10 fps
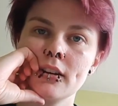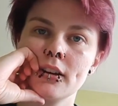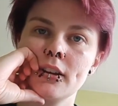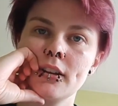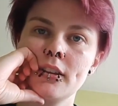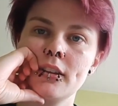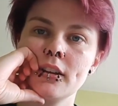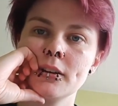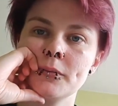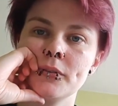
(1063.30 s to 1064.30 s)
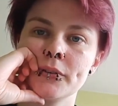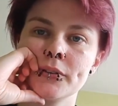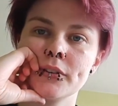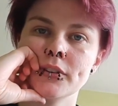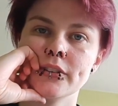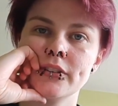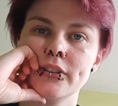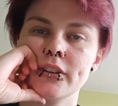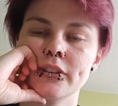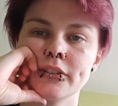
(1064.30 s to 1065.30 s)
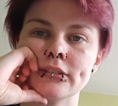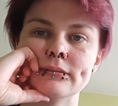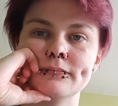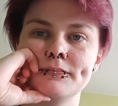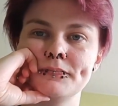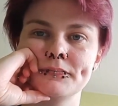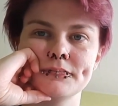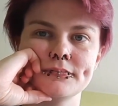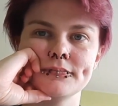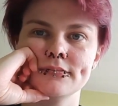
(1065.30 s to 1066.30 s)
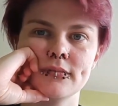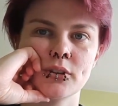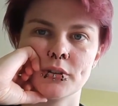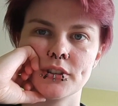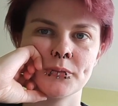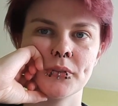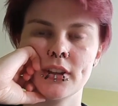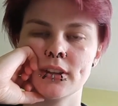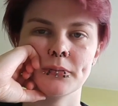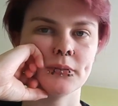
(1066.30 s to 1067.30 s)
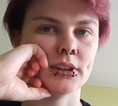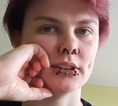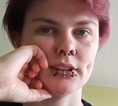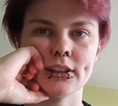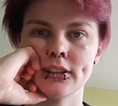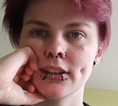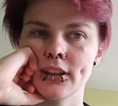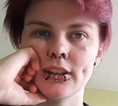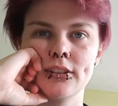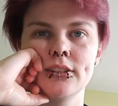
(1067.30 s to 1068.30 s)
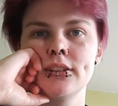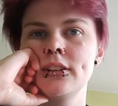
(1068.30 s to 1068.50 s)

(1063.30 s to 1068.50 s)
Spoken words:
I think I'm first gonna sit on the autism thing and let that